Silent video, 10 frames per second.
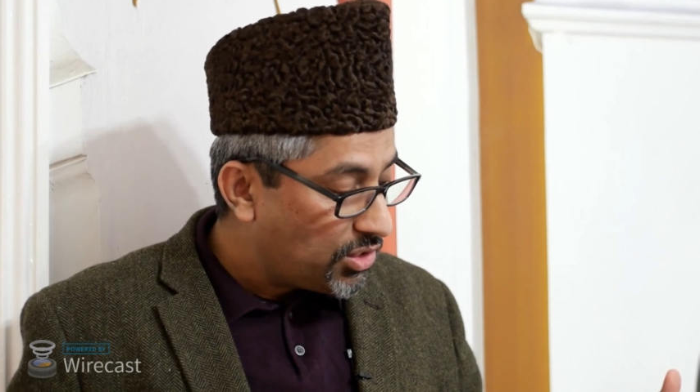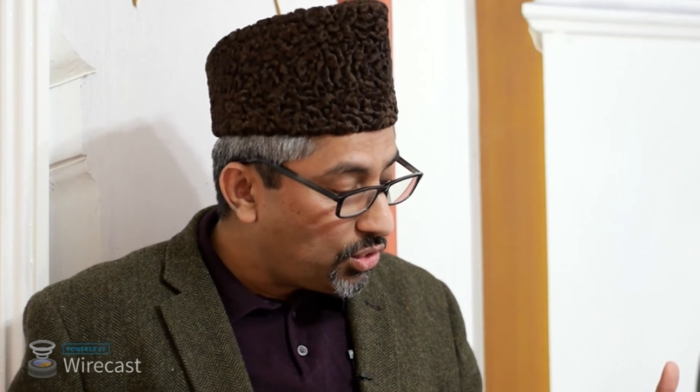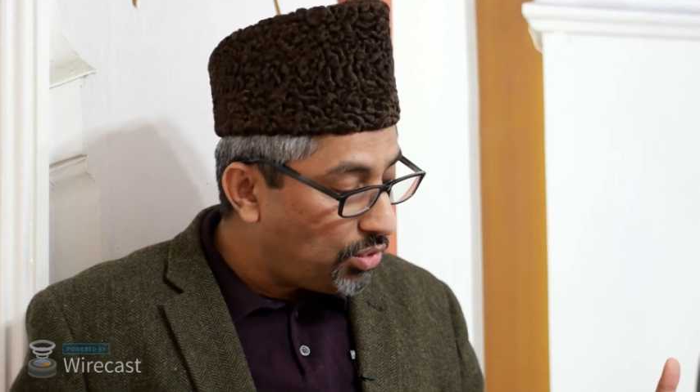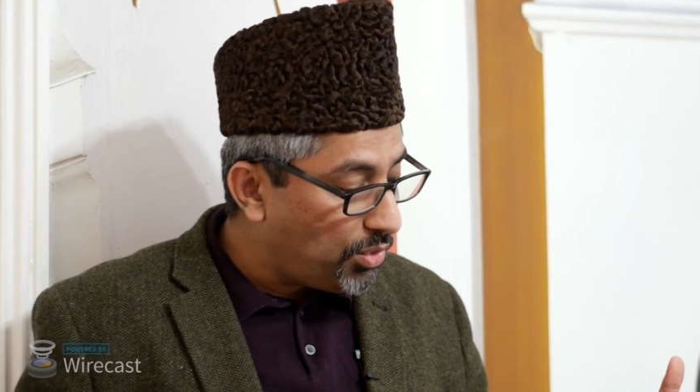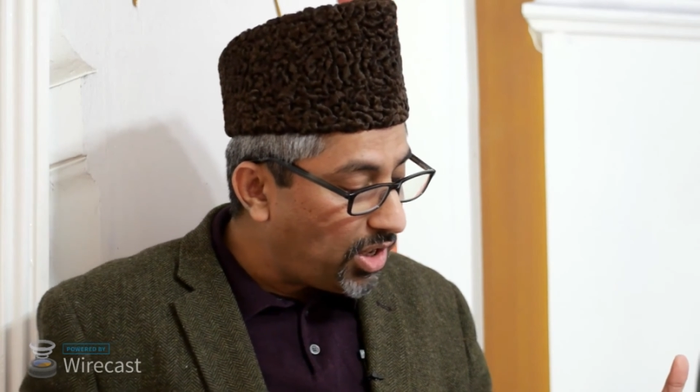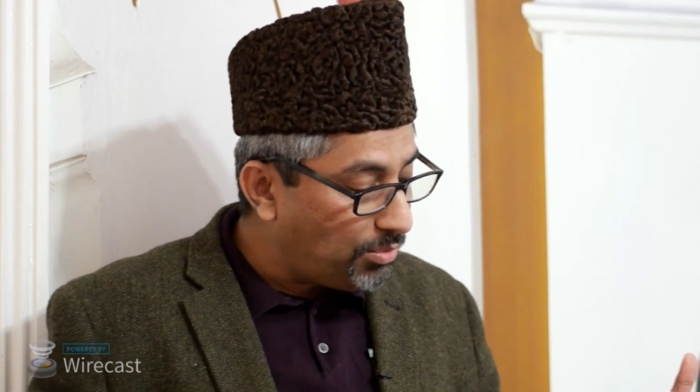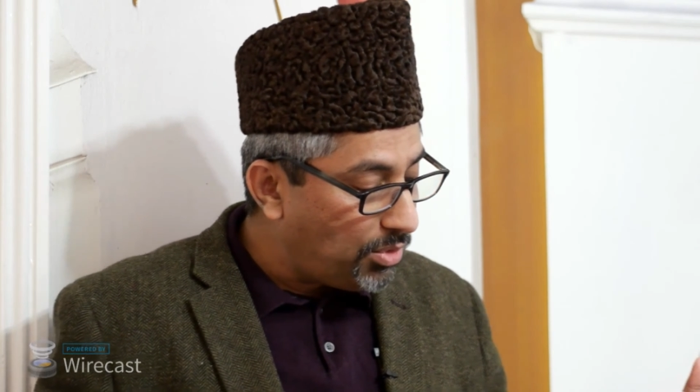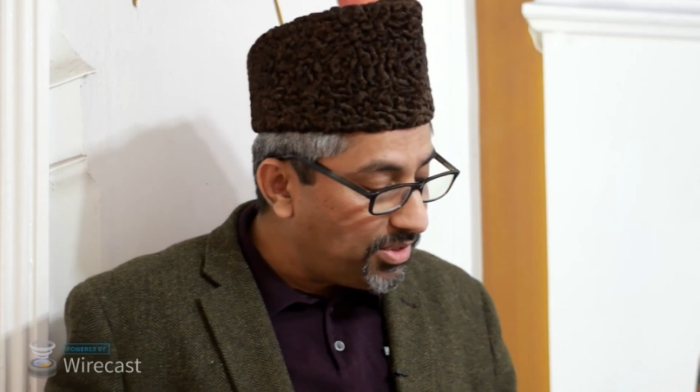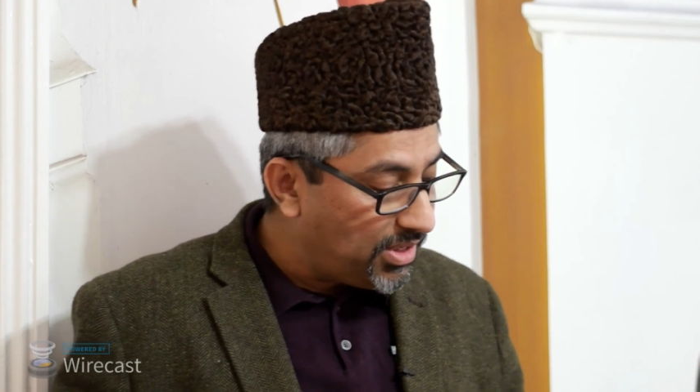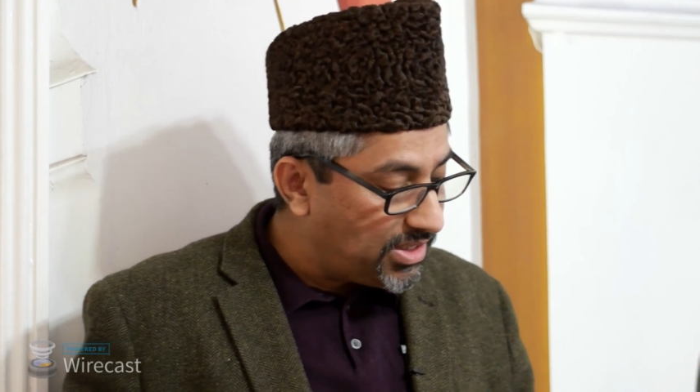So Maulana
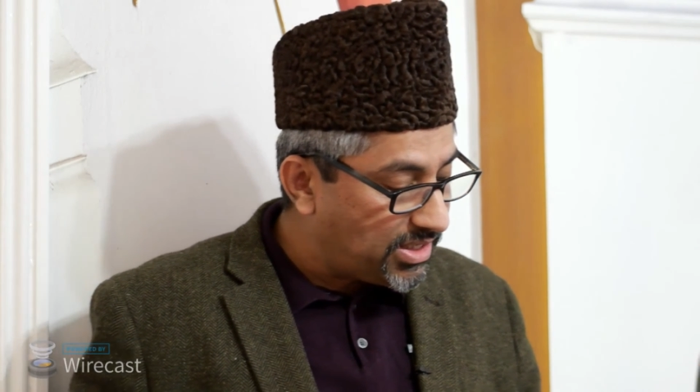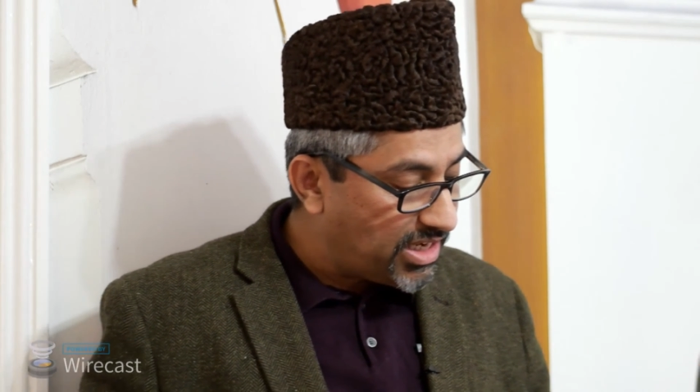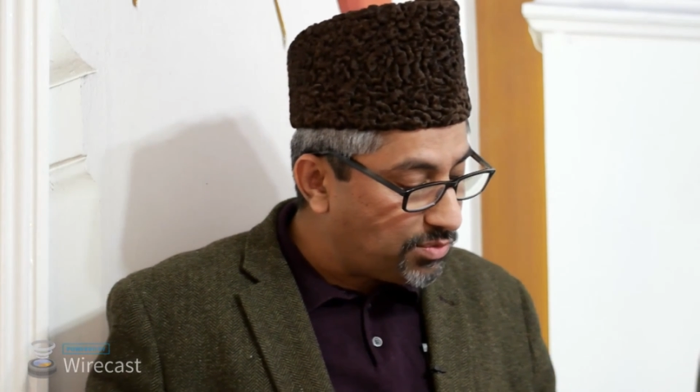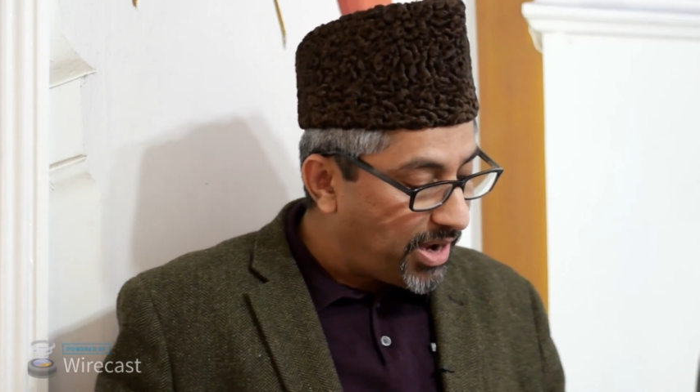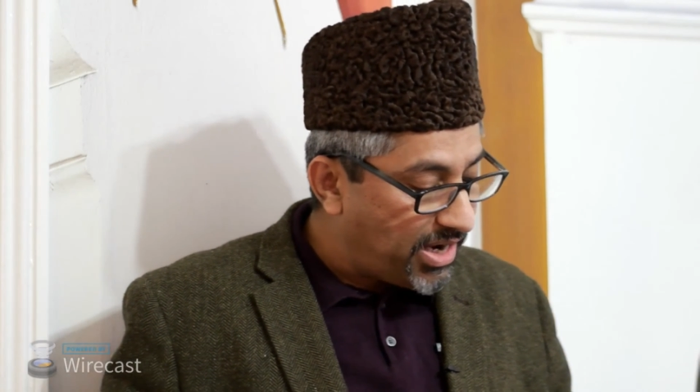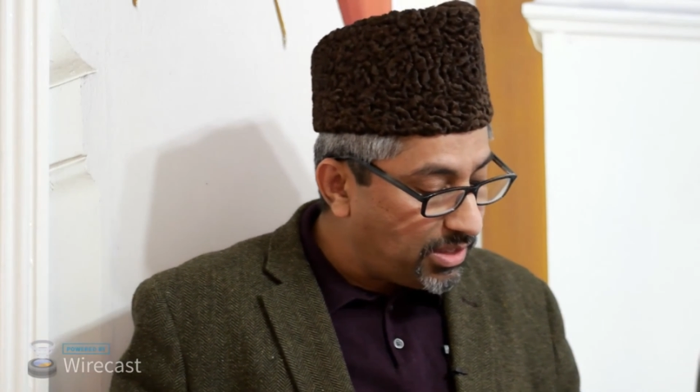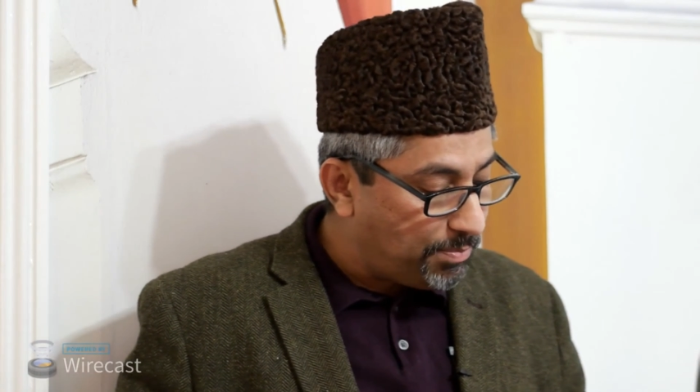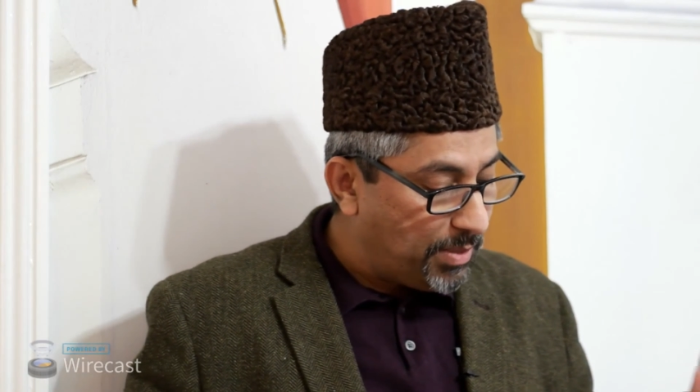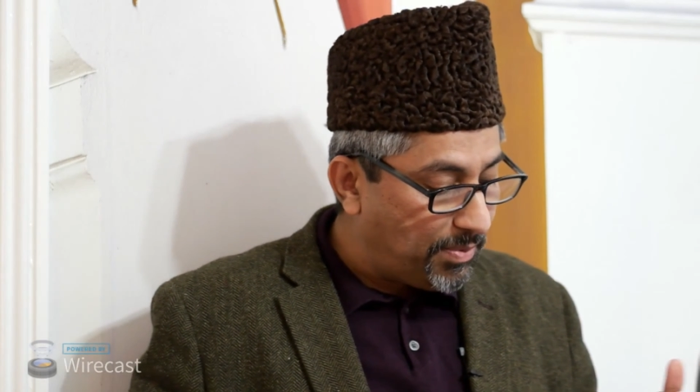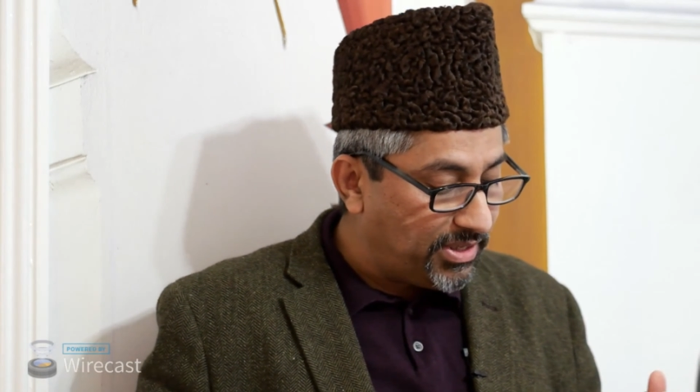Muhammad Ali says, by the
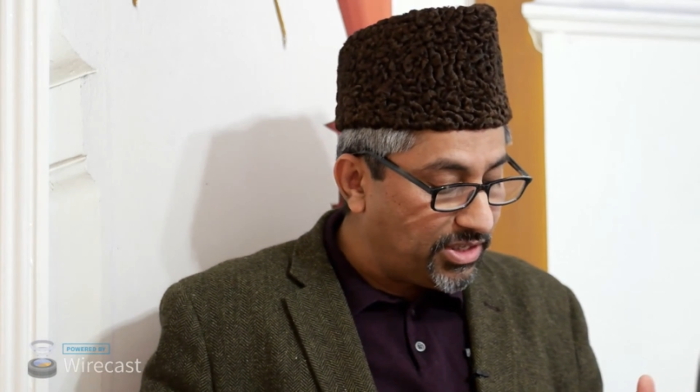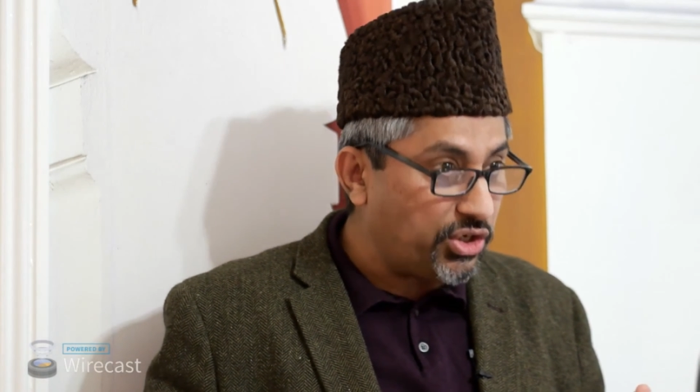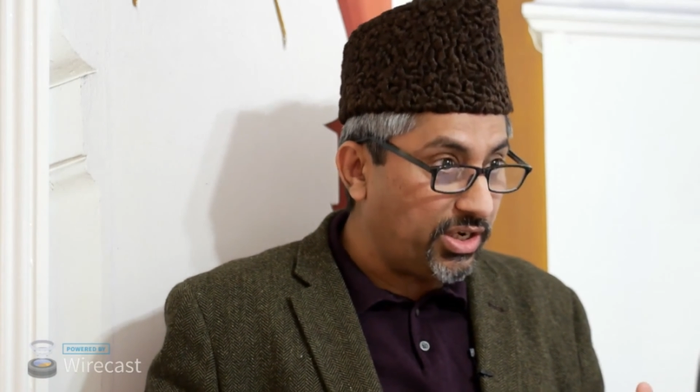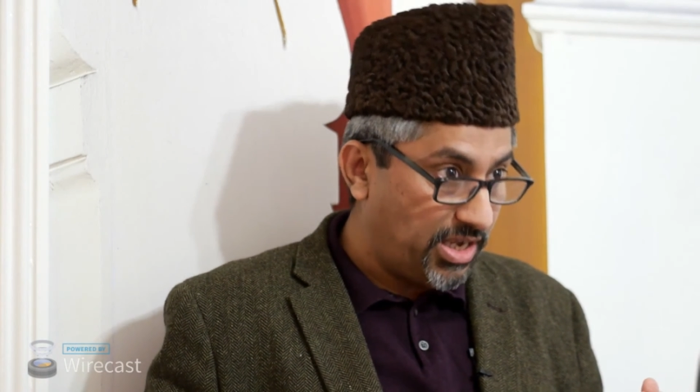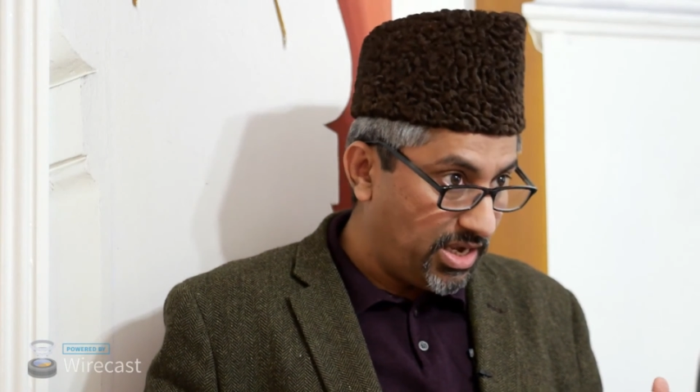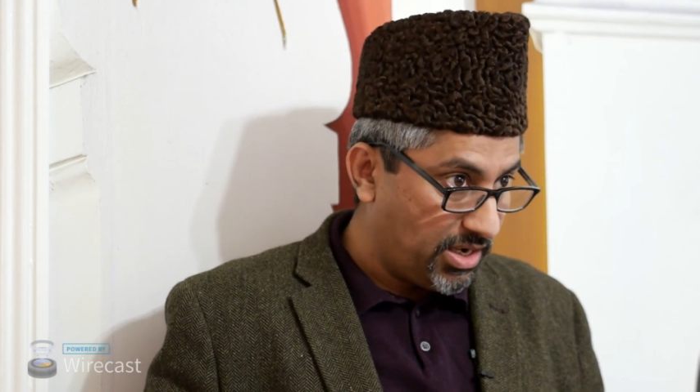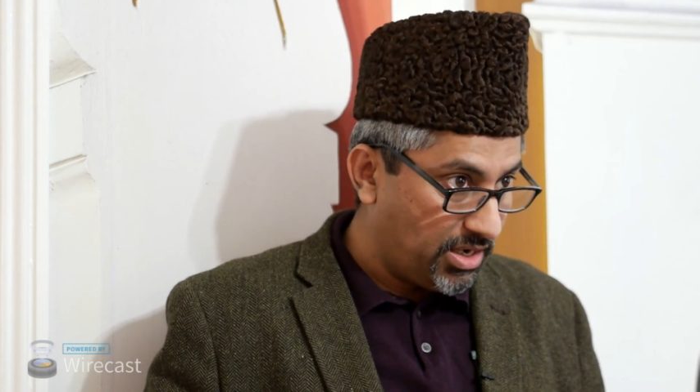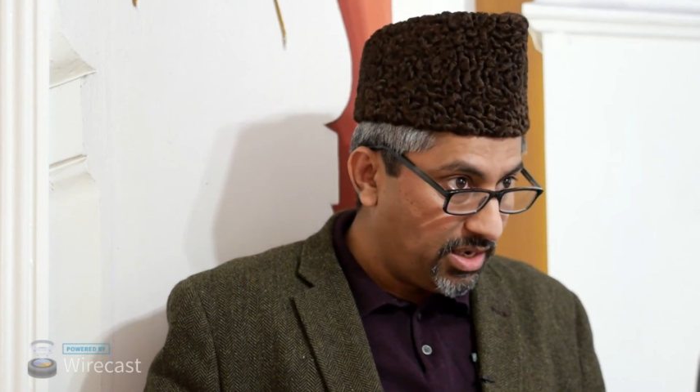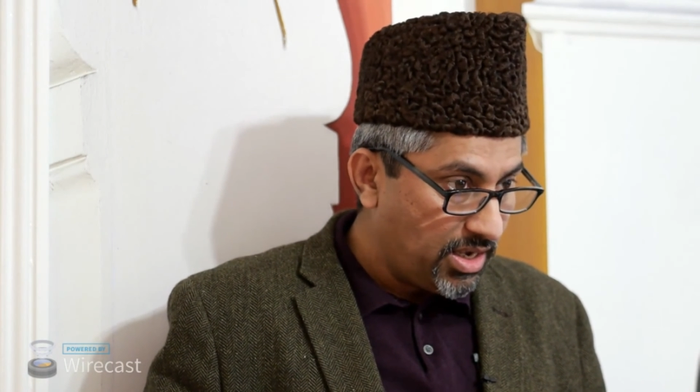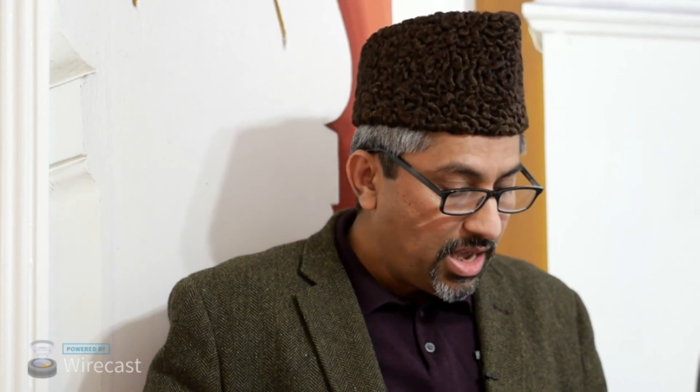people and the jinn here